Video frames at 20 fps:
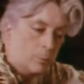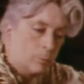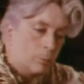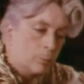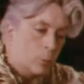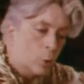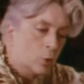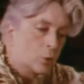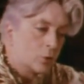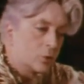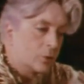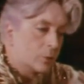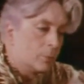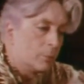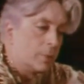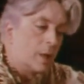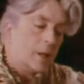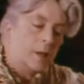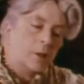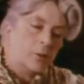books,
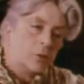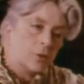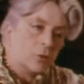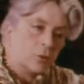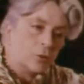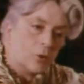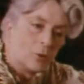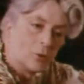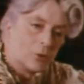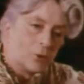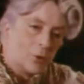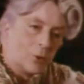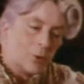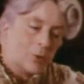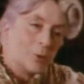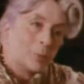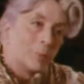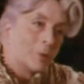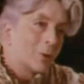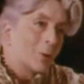plays, short
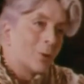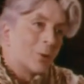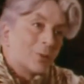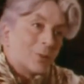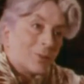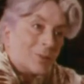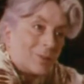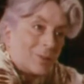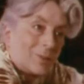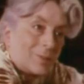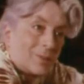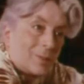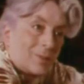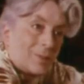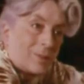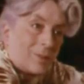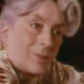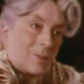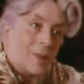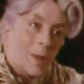stories, because
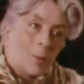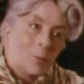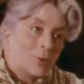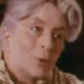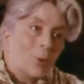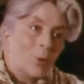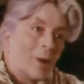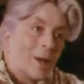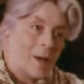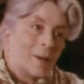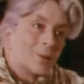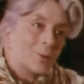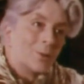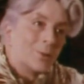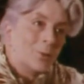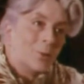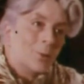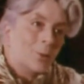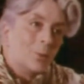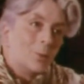that was all I could
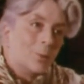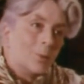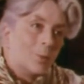do.